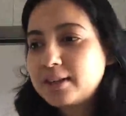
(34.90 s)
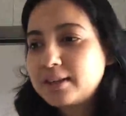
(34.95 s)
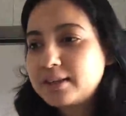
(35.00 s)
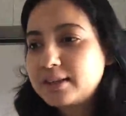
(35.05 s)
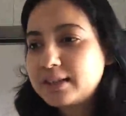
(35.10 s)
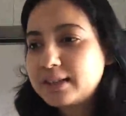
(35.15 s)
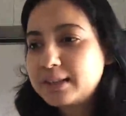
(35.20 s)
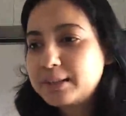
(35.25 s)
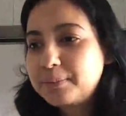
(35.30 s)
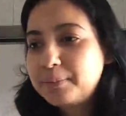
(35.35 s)

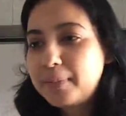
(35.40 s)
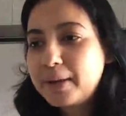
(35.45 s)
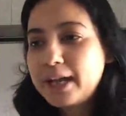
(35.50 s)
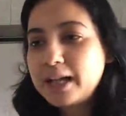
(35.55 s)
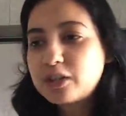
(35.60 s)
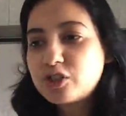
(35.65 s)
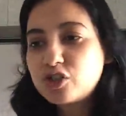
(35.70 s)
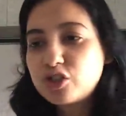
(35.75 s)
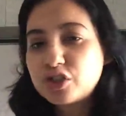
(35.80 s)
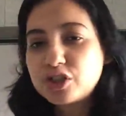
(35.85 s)
the
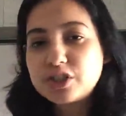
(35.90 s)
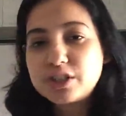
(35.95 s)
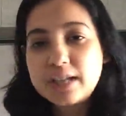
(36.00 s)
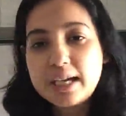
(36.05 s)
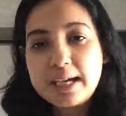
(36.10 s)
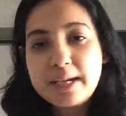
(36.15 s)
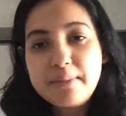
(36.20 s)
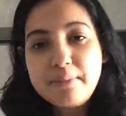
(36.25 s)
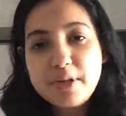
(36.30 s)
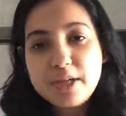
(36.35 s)
pictures, the
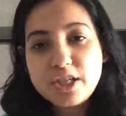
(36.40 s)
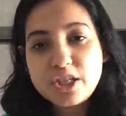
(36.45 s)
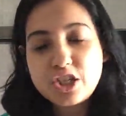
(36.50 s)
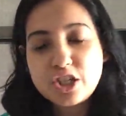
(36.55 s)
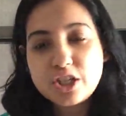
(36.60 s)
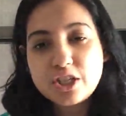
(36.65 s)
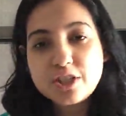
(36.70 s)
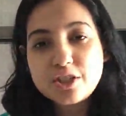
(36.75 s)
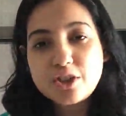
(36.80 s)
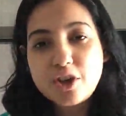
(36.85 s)

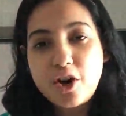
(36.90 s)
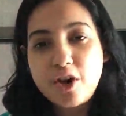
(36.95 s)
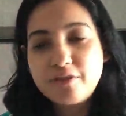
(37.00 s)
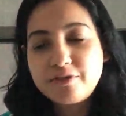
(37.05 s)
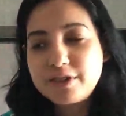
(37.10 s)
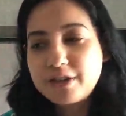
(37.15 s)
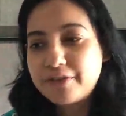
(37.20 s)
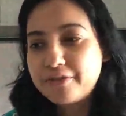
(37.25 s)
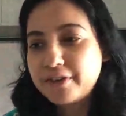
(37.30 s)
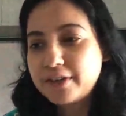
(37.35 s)
images of
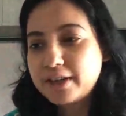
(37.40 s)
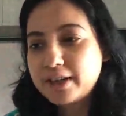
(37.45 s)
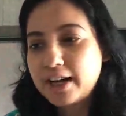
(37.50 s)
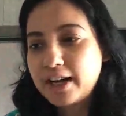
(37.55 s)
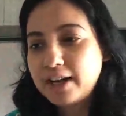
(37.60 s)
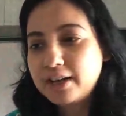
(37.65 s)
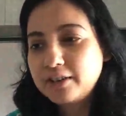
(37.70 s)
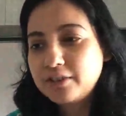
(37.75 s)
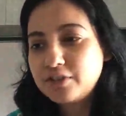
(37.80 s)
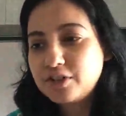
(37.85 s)
different
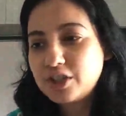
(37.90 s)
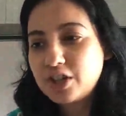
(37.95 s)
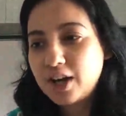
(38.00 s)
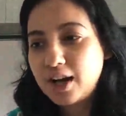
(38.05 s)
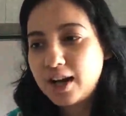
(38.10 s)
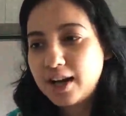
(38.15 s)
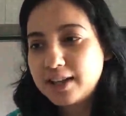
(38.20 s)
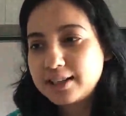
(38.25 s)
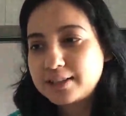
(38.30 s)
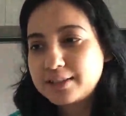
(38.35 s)
kind of
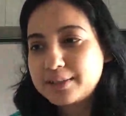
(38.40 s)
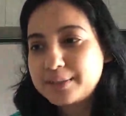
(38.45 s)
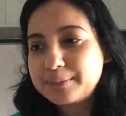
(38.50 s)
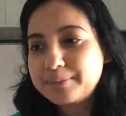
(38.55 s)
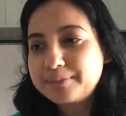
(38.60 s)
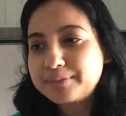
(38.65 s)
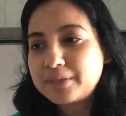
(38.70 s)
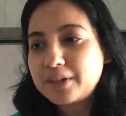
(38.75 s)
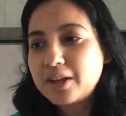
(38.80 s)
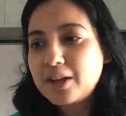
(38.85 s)
charts.
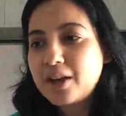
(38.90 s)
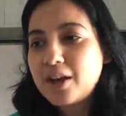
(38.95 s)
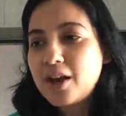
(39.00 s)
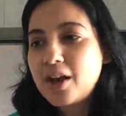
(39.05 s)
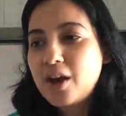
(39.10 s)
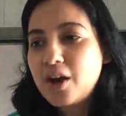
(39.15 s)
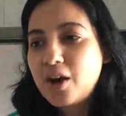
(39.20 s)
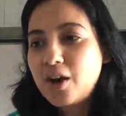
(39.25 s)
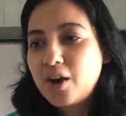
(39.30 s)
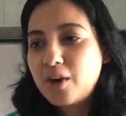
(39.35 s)

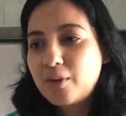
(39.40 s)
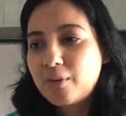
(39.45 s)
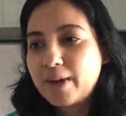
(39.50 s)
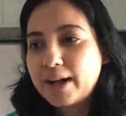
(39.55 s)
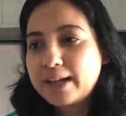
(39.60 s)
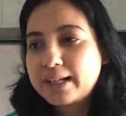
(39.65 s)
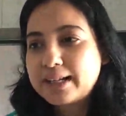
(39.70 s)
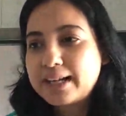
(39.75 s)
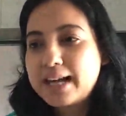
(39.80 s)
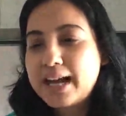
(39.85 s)
All
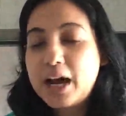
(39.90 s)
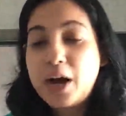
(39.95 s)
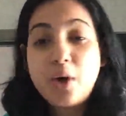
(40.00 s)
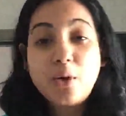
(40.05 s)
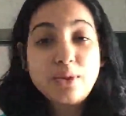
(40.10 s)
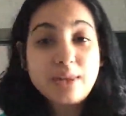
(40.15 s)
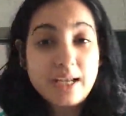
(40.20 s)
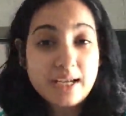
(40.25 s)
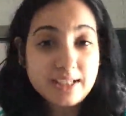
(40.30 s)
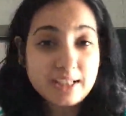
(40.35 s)
right,
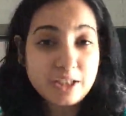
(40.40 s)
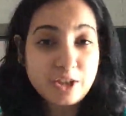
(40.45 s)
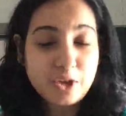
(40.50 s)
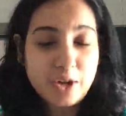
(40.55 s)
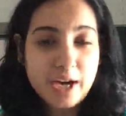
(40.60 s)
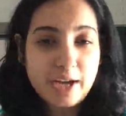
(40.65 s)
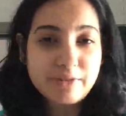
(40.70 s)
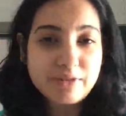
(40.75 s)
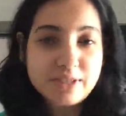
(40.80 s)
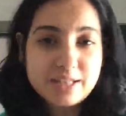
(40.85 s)
now that you
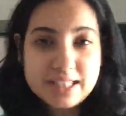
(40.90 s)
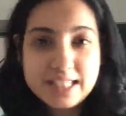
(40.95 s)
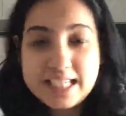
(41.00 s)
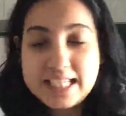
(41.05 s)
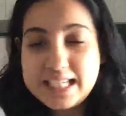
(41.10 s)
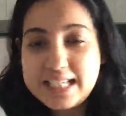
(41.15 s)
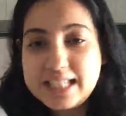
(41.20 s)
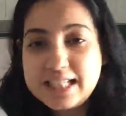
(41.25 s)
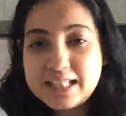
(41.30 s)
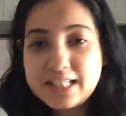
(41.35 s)
have
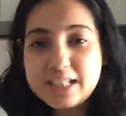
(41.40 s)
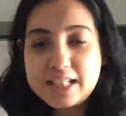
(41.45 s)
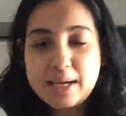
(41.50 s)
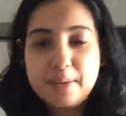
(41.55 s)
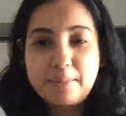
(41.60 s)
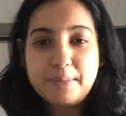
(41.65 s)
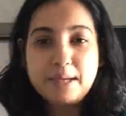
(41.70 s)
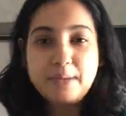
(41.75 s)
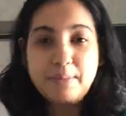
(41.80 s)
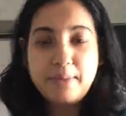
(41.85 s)
seen
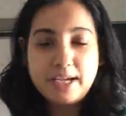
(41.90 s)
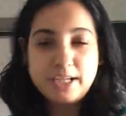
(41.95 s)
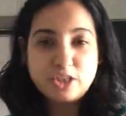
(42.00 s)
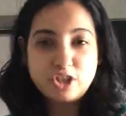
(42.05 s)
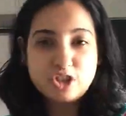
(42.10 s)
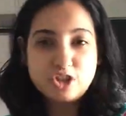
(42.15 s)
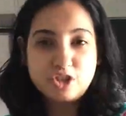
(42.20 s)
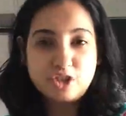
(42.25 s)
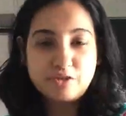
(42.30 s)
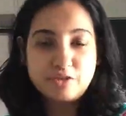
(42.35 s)
some
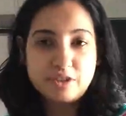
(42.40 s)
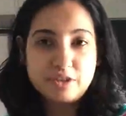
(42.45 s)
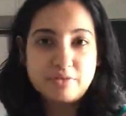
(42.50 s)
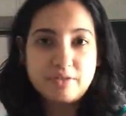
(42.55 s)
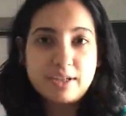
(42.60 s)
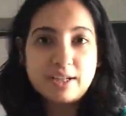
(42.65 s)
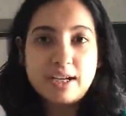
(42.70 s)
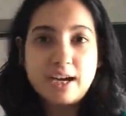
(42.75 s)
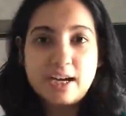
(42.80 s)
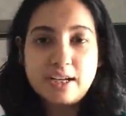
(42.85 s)
images of
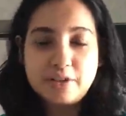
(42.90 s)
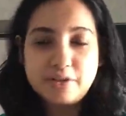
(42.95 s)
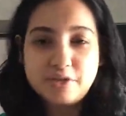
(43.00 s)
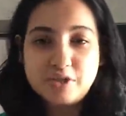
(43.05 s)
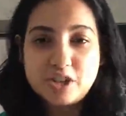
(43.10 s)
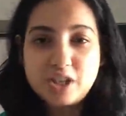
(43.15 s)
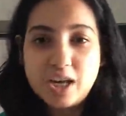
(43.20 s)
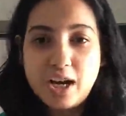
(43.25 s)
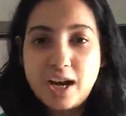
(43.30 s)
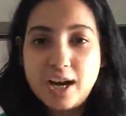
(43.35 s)
different kind of
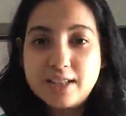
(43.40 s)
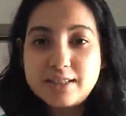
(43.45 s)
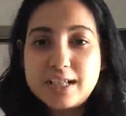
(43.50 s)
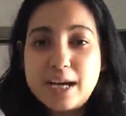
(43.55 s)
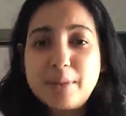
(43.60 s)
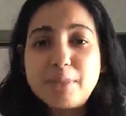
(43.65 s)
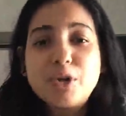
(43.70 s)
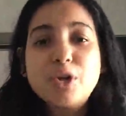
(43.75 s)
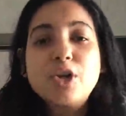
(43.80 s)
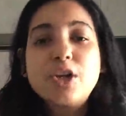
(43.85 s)
charts,
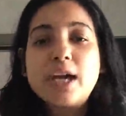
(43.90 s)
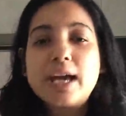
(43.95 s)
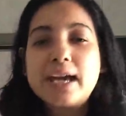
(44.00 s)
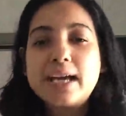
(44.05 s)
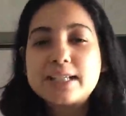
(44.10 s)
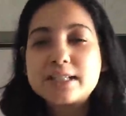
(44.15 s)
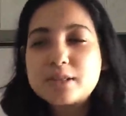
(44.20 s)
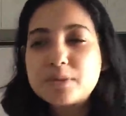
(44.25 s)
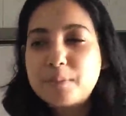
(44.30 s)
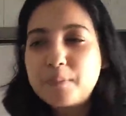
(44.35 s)
I'm going to
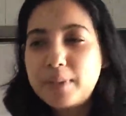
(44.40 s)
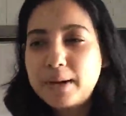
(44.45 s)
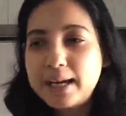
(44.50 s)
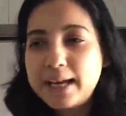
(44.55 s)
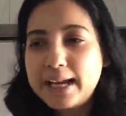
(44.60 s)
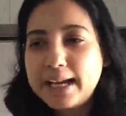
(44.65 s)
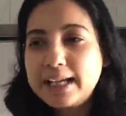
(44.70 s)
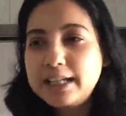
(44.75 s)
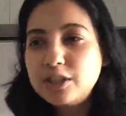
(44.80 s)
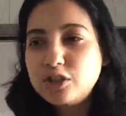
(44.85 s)

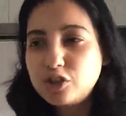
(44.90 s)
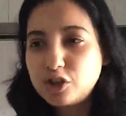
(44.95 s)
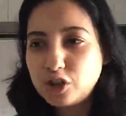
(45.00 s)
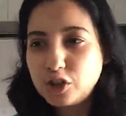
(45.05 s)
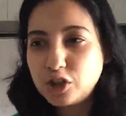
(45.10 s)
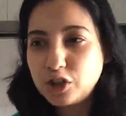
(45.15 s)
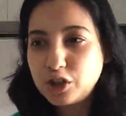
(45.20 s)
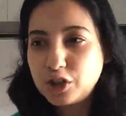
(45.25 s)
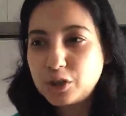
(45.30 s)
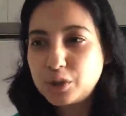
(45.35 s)
explain to
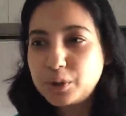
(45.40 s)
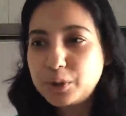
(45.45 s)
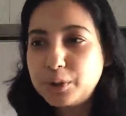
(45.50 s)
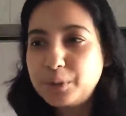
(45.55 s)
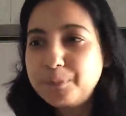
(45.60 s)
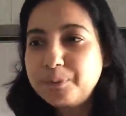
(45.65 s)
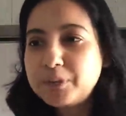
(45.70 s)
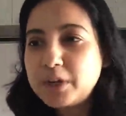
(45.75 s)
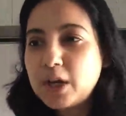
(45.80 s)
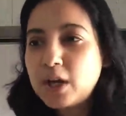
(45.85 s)
you